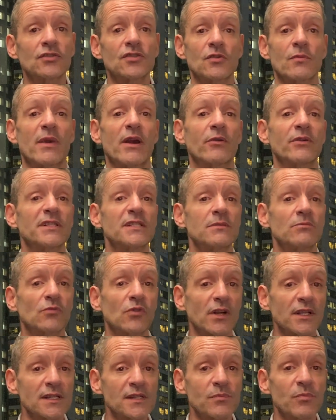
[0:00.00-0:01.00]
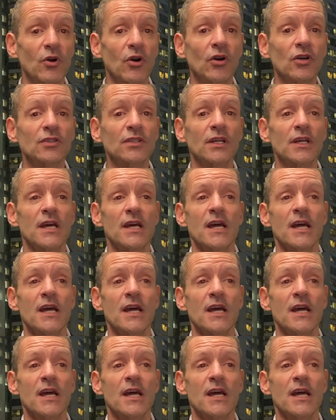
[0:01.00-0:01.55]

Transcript: the maritime transport,